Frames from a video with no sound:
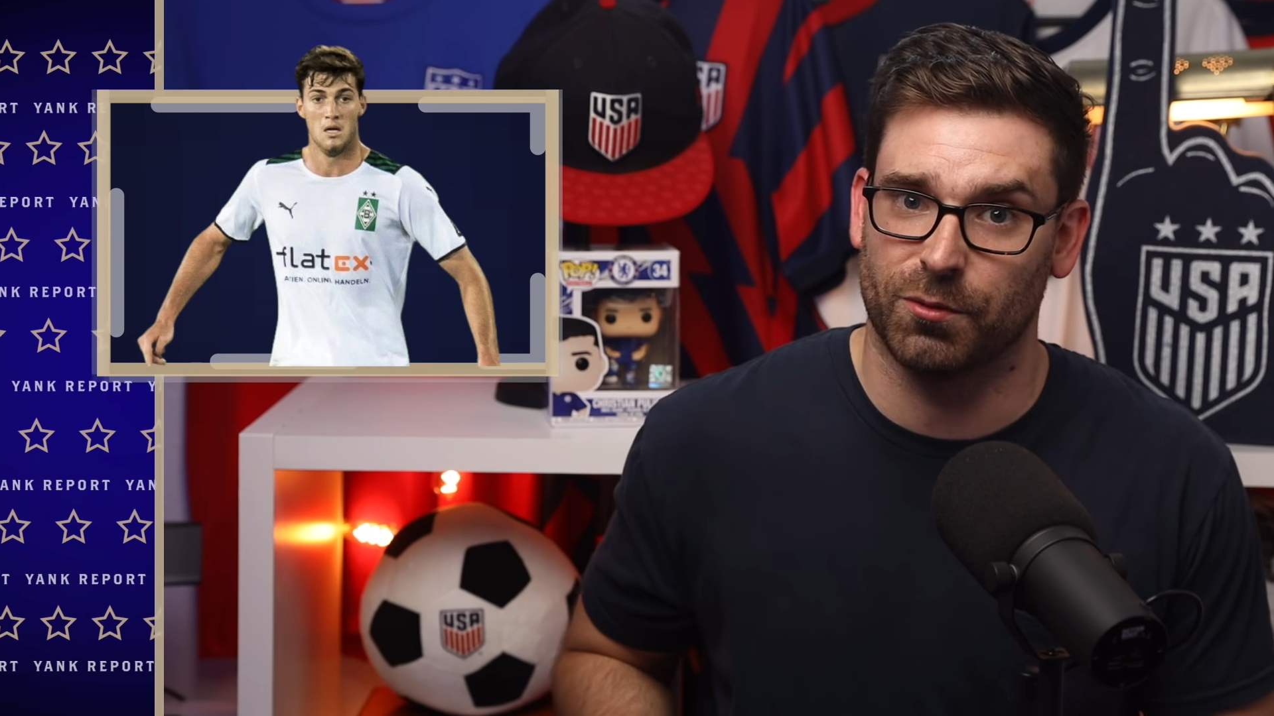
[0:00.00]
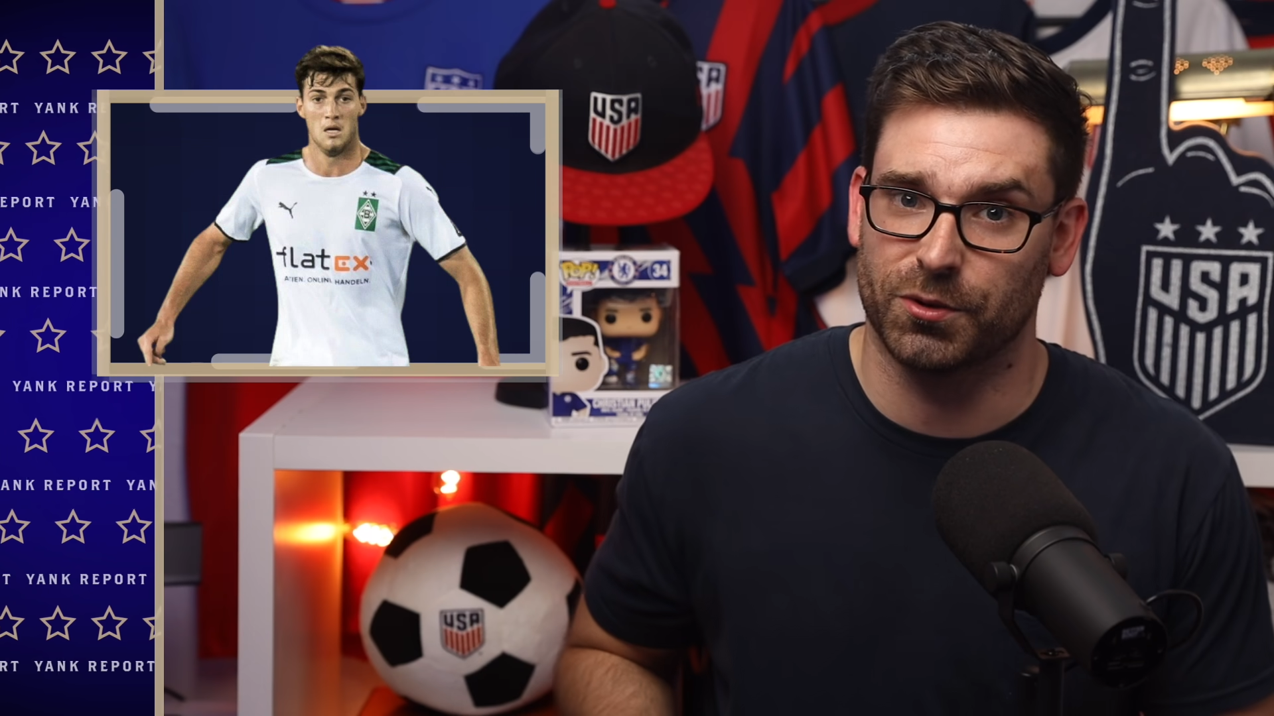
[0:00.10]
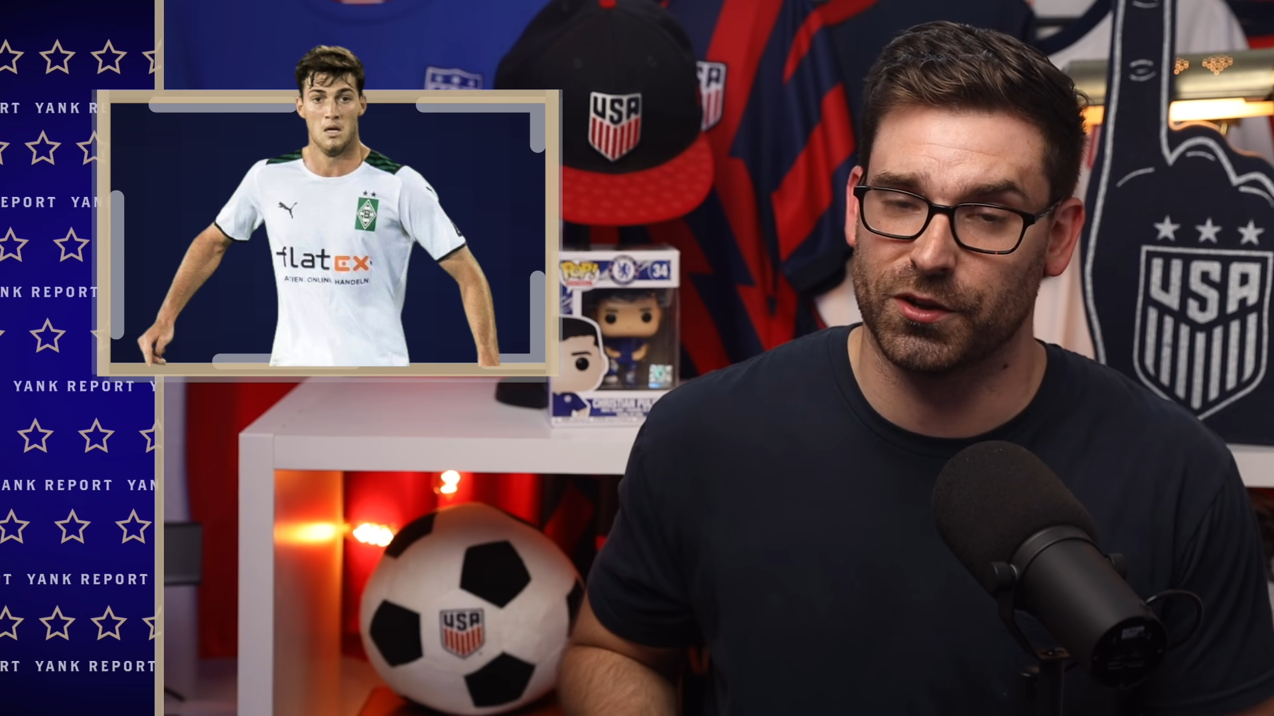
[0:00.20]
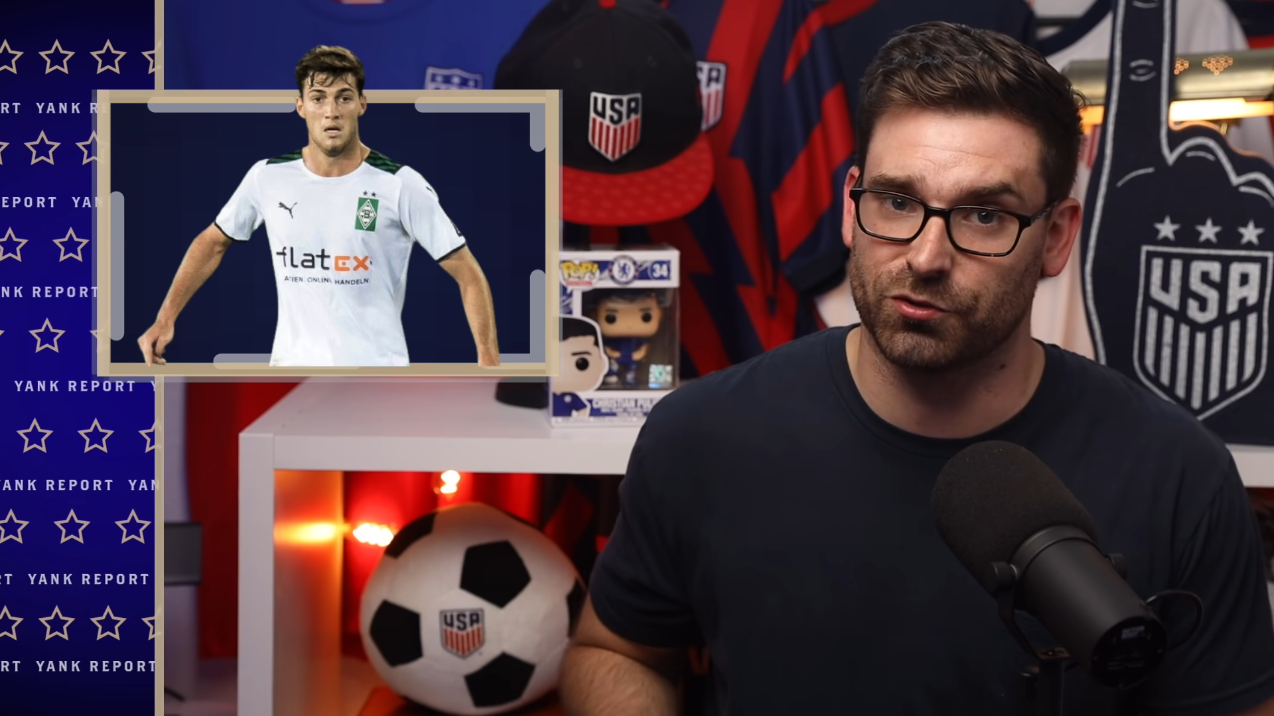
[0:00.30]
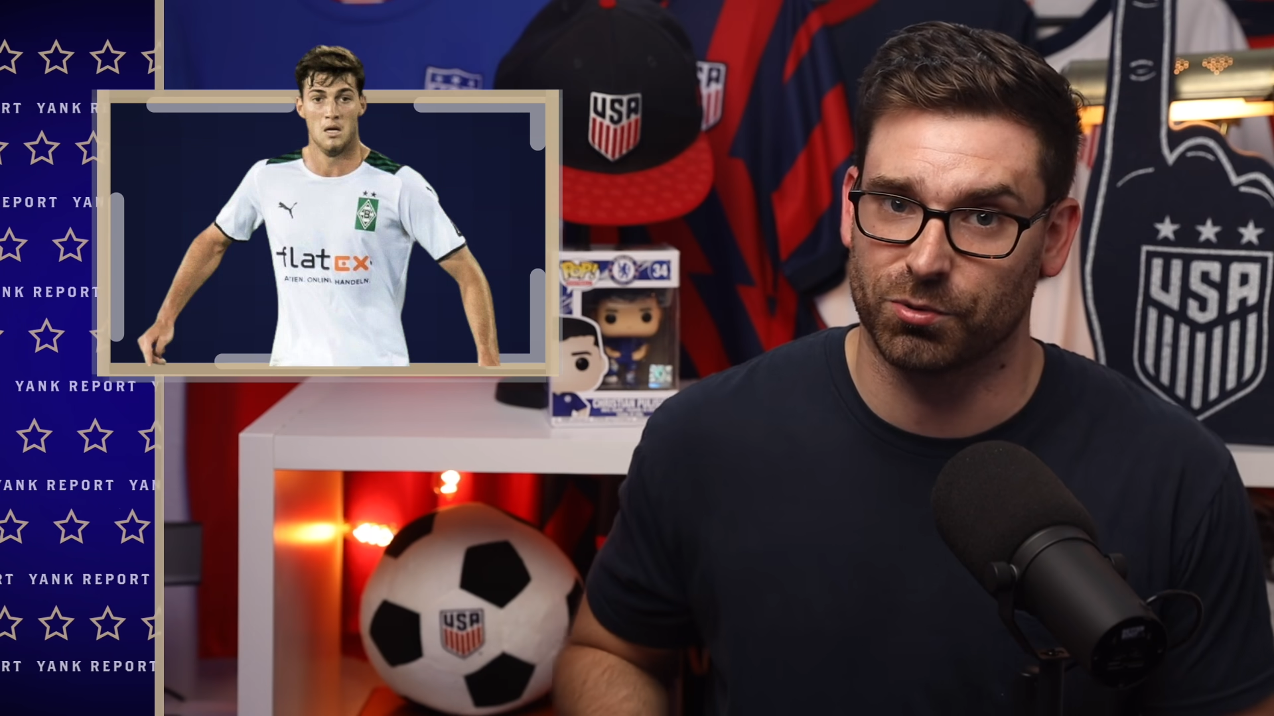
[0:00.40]

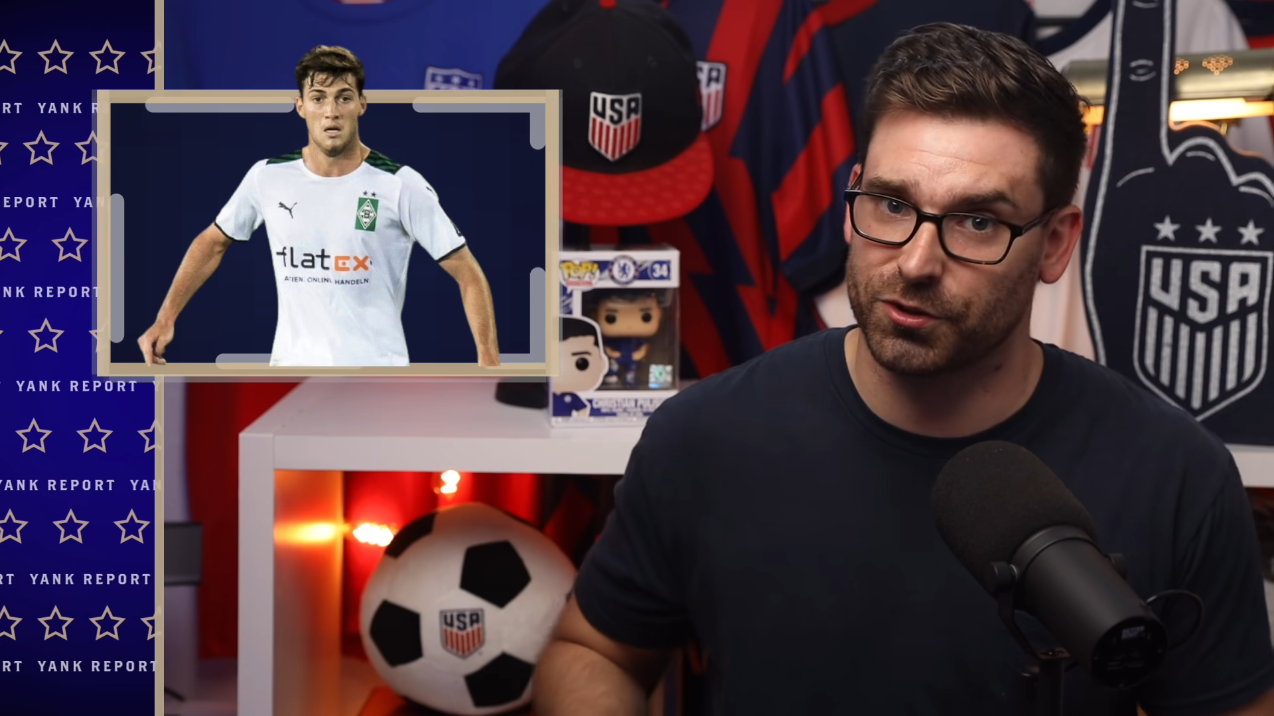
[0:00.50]
with injury.